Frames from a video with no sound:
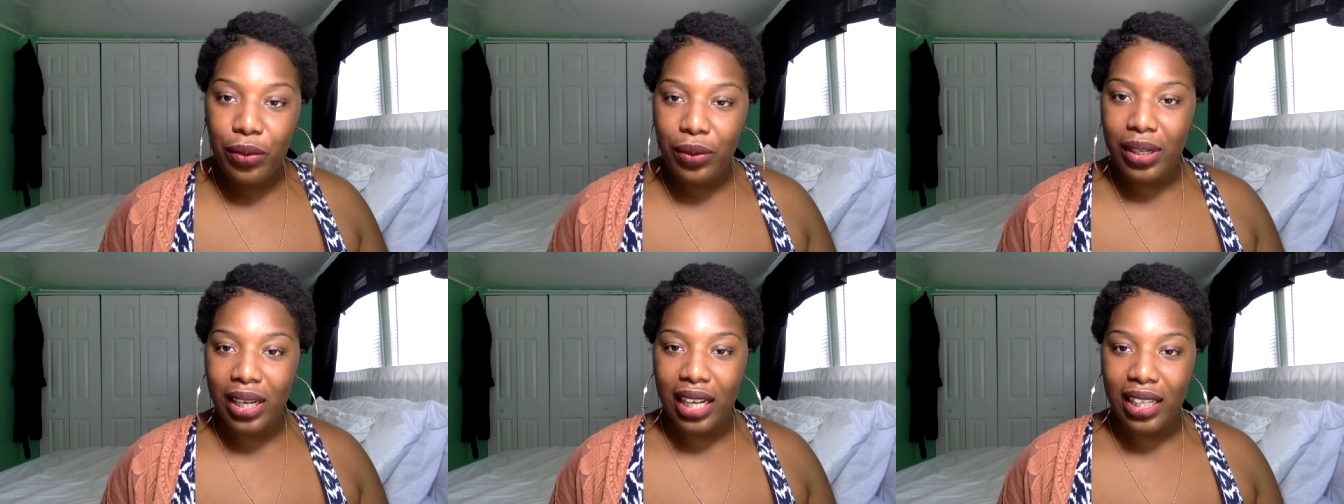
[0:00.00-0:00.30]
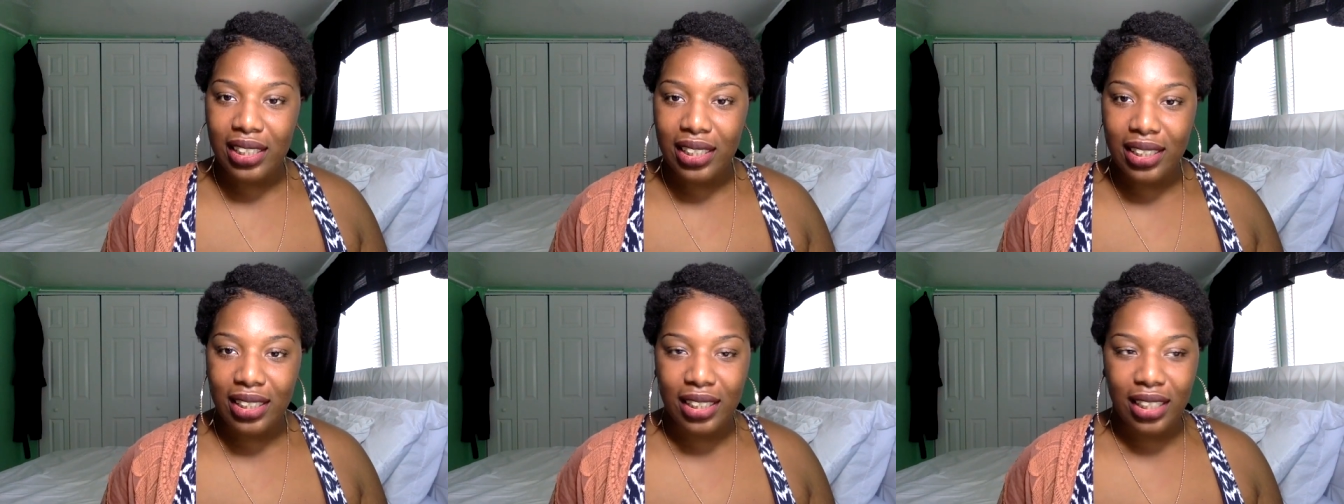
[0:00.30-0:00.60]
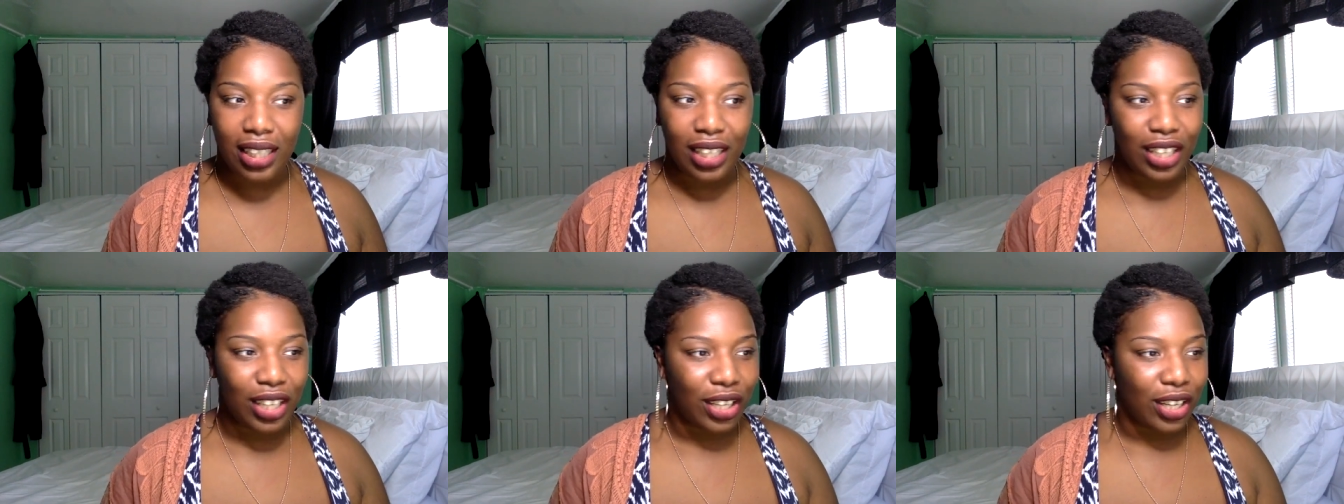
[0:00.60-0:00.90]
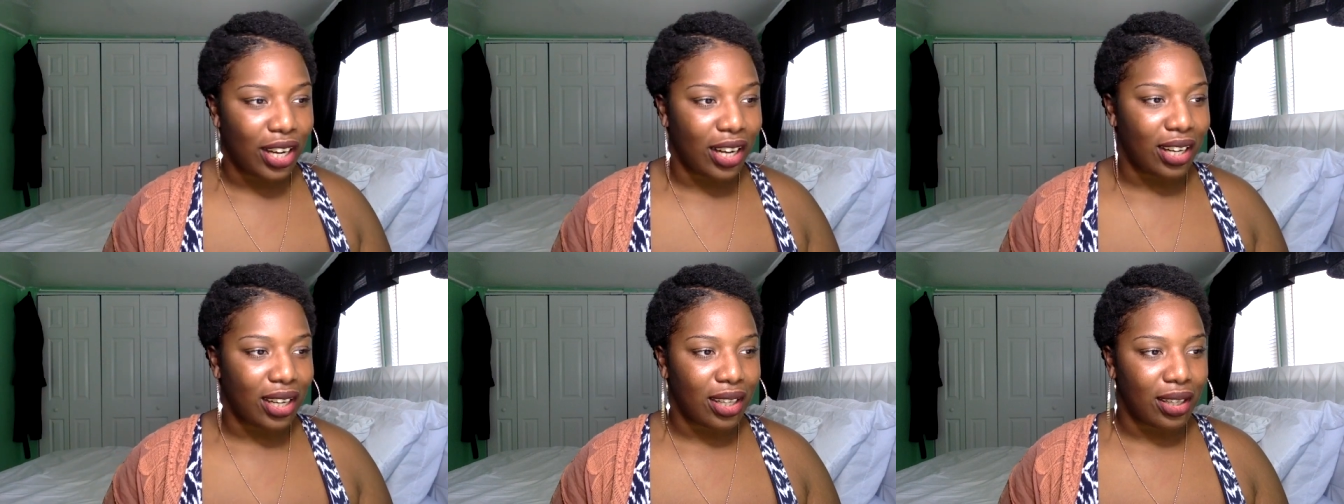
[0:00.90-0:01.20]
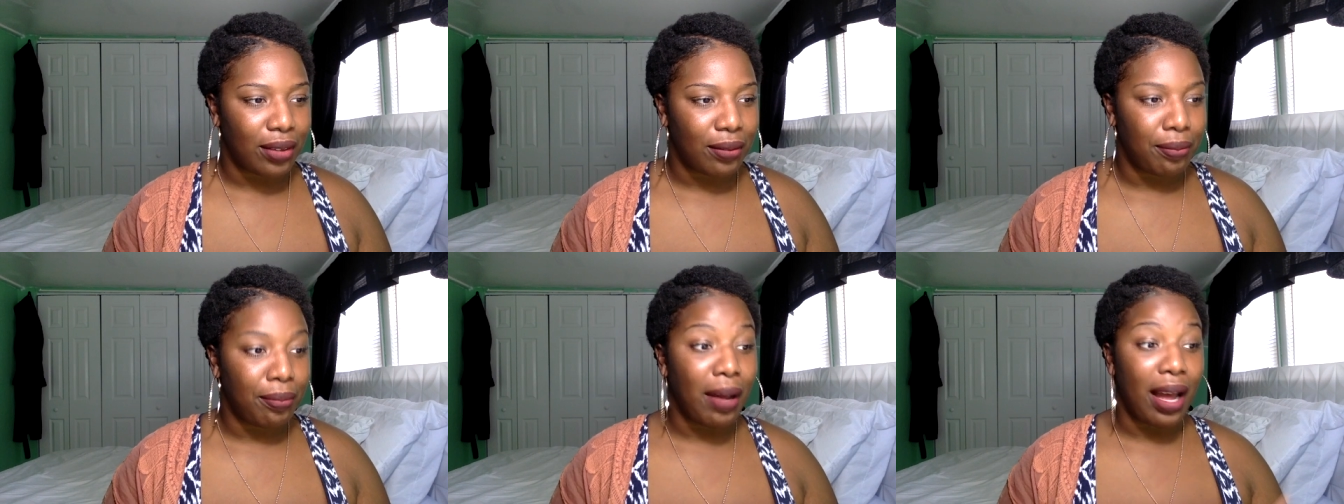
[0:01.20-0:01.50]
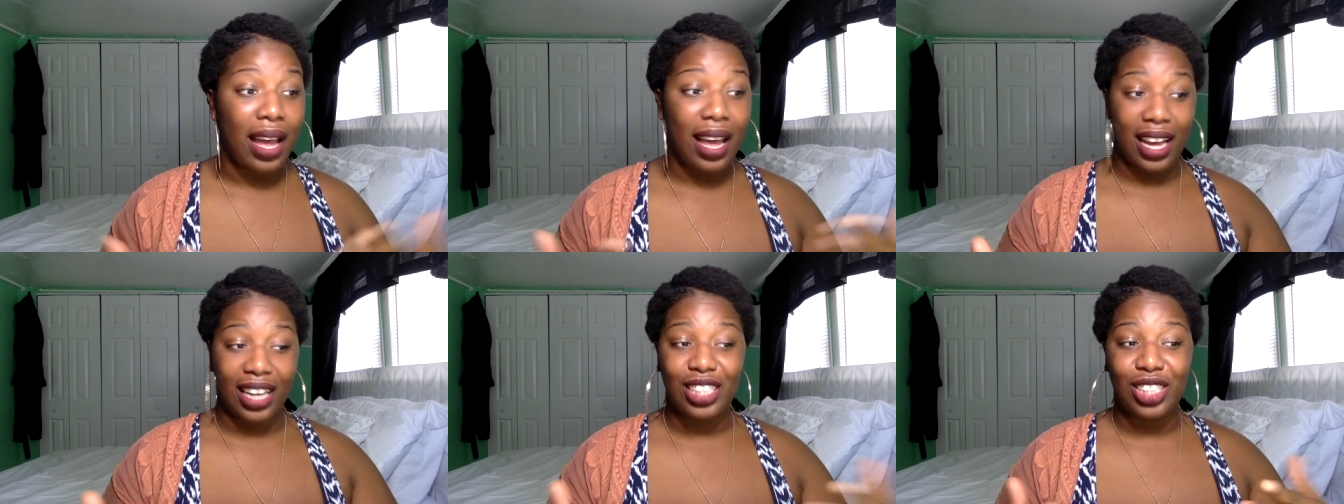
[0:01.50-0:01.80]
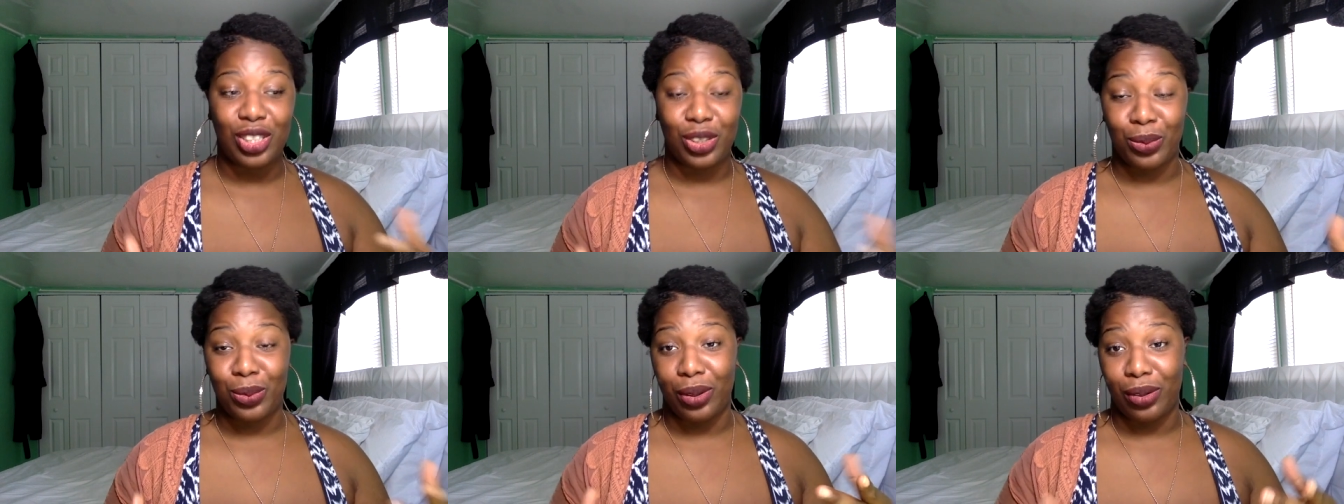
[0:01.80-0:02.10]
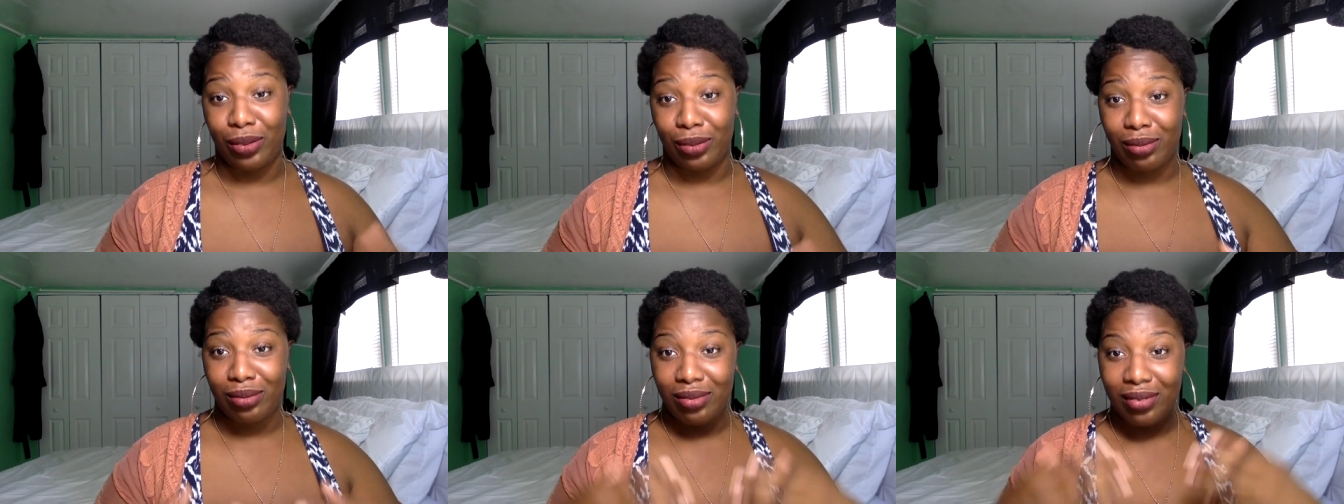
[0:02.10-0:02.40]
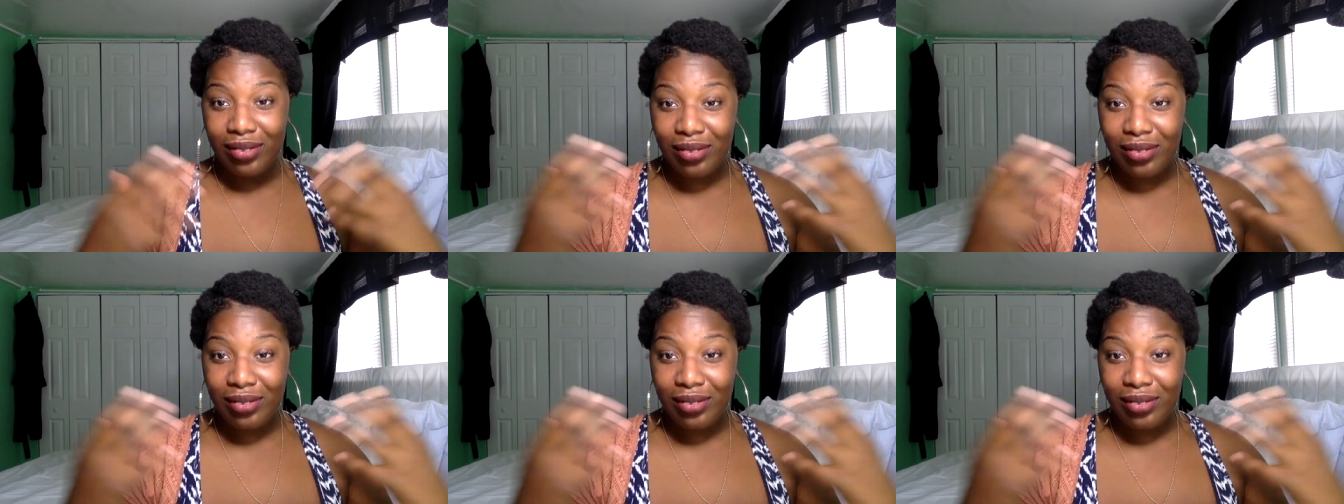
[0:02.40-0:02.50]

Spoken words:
would like to see my actual